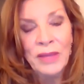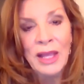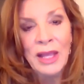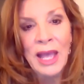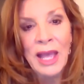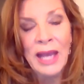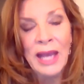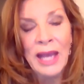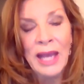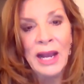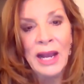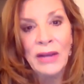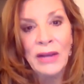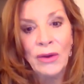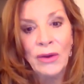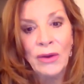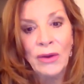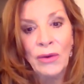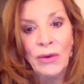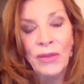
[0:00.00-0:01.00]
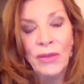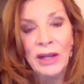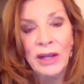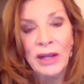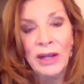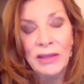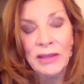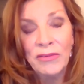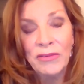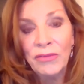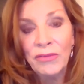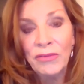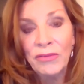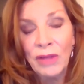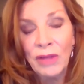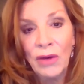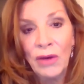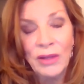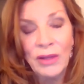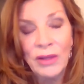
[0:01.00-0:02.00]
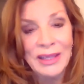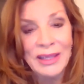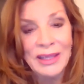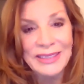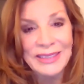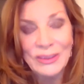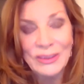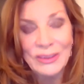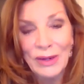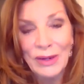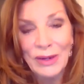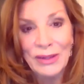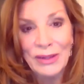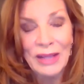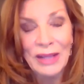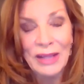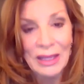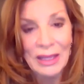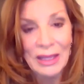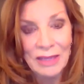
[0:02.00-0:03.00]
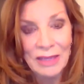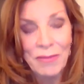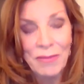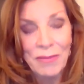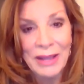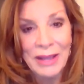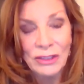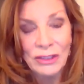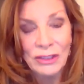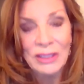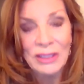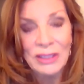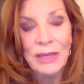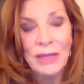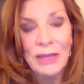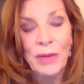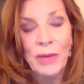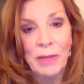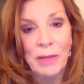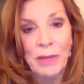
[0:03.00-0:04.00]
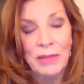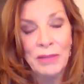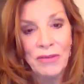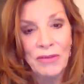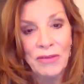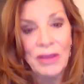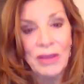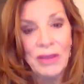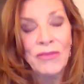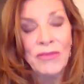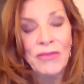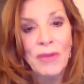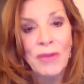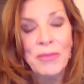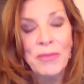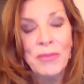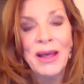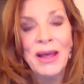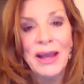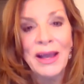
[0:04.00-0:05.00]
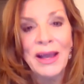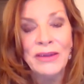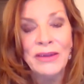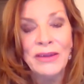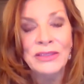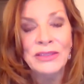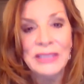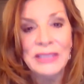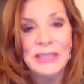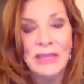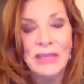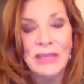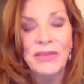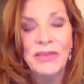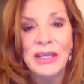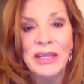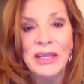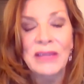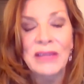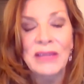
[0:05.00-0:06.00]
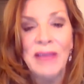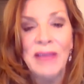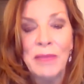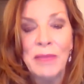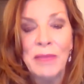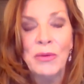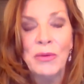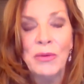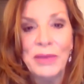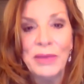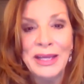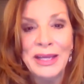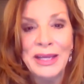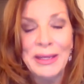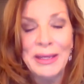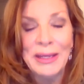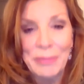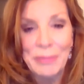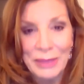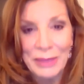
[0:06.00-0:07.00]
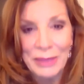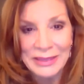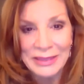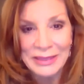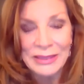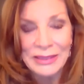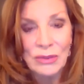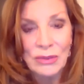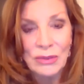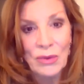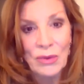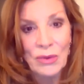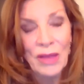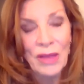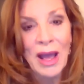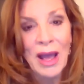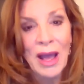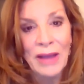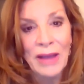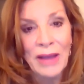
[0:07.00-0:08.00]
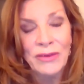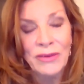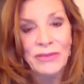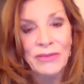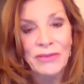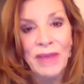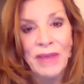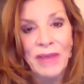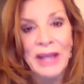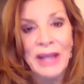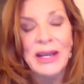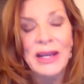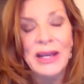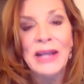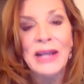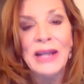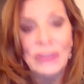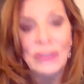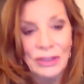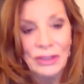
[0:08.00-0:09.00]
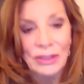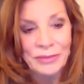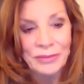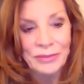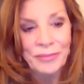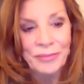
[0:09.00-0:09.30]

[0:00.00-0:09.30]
And I know that I live in flow and less struggle and live magically when I'm living from the higher self in alignment with the I Am presence or the higher divine nature.